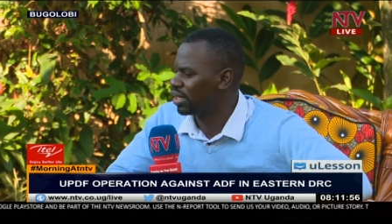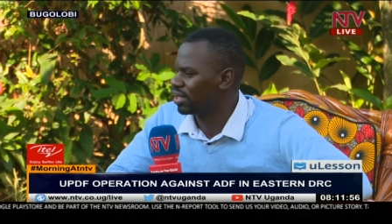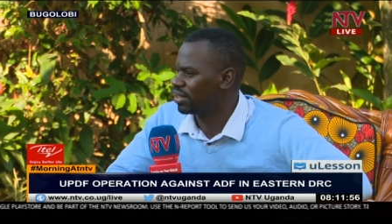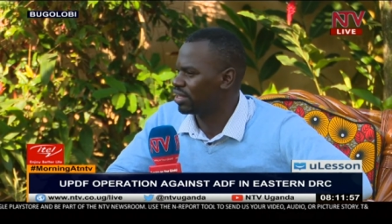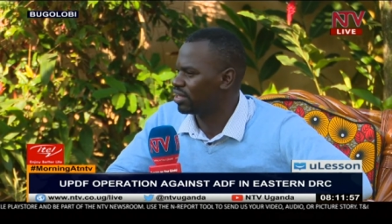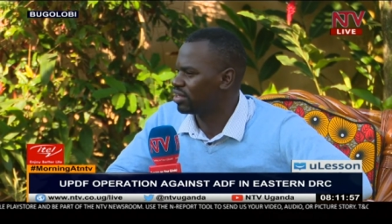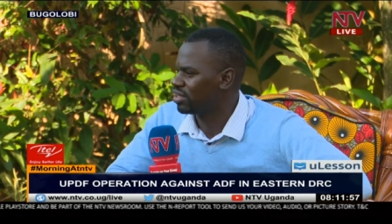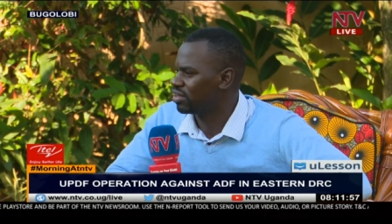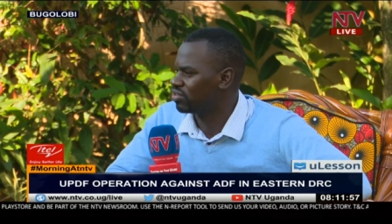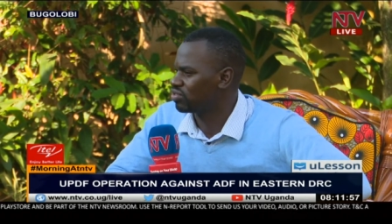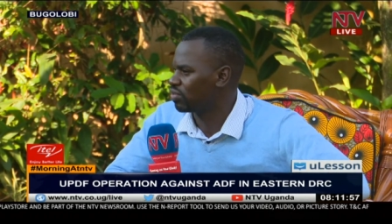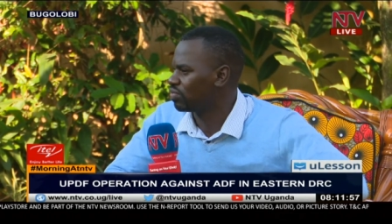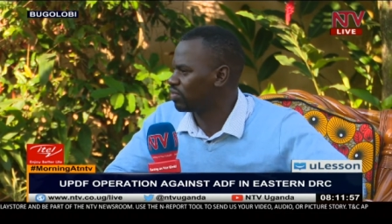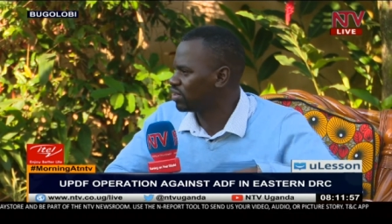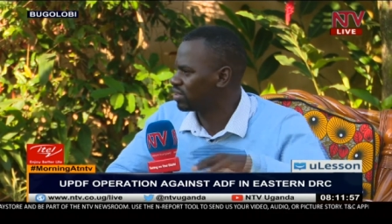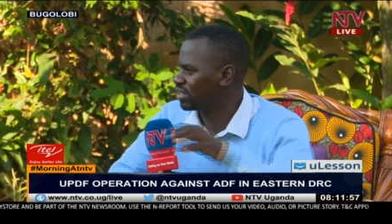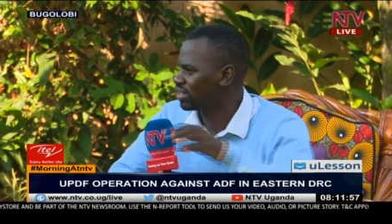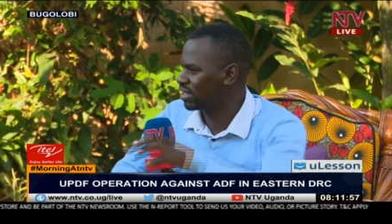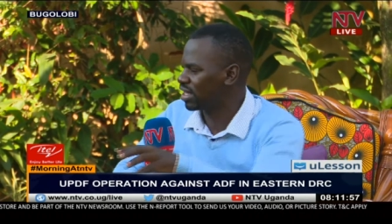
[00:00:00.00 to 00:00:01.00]
uh, the areas of
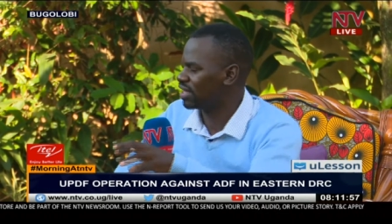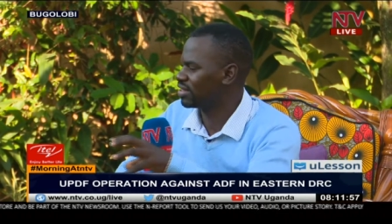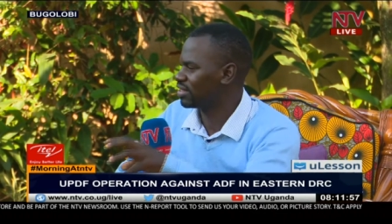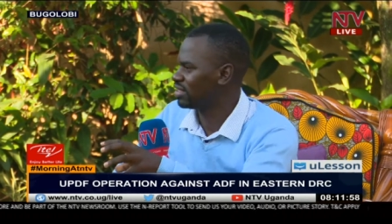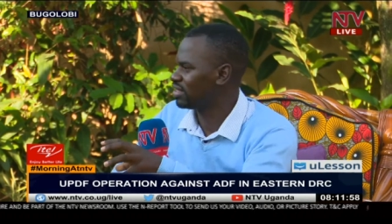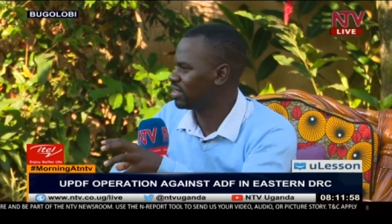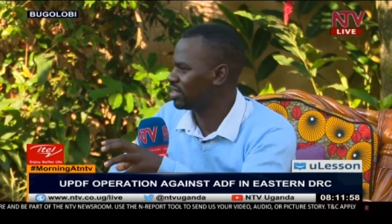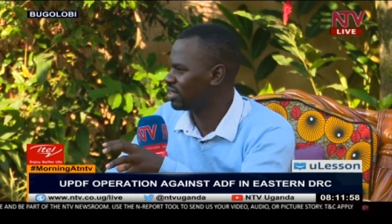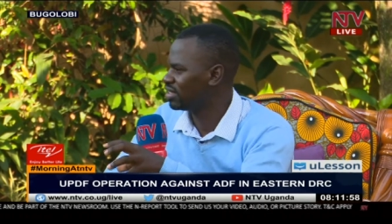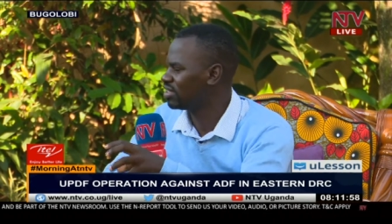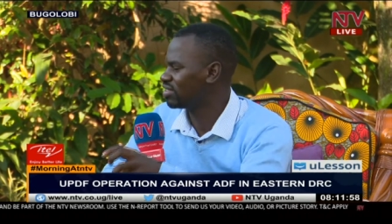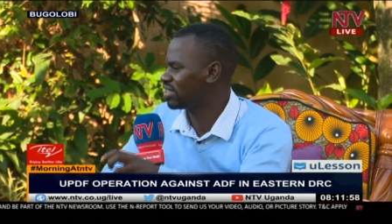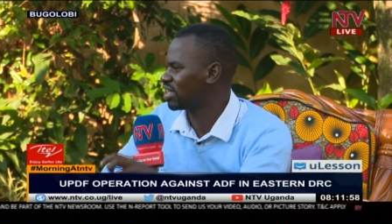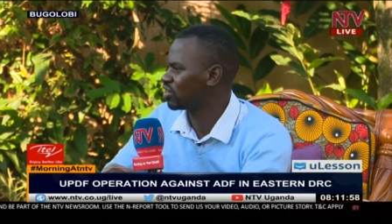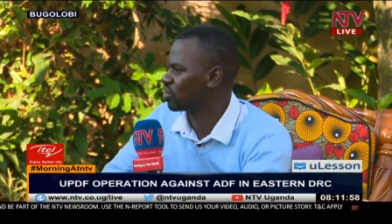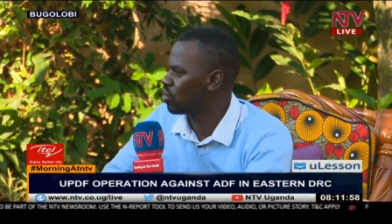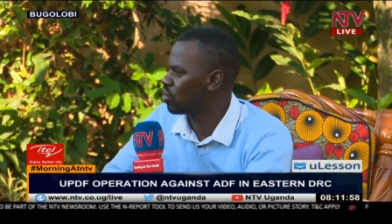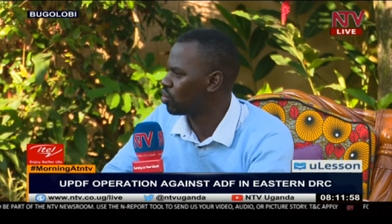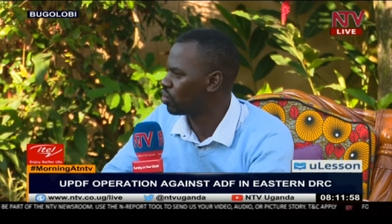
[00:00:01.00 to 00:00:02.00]
East, that
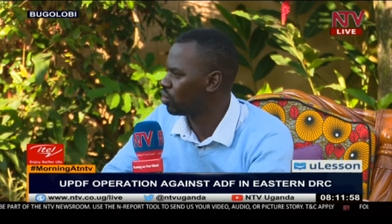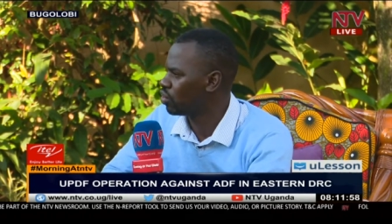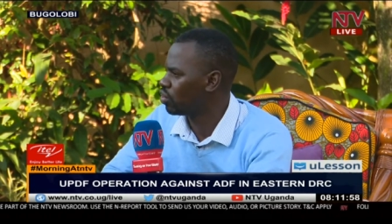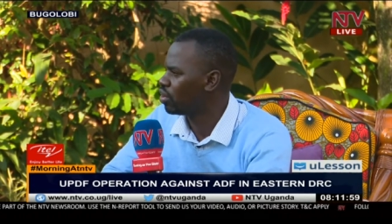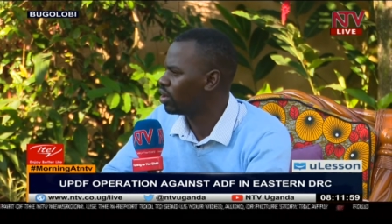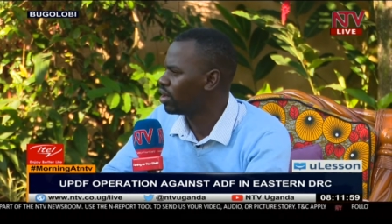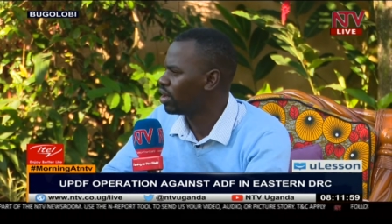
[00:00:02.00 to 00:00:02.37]
Eastern Congo.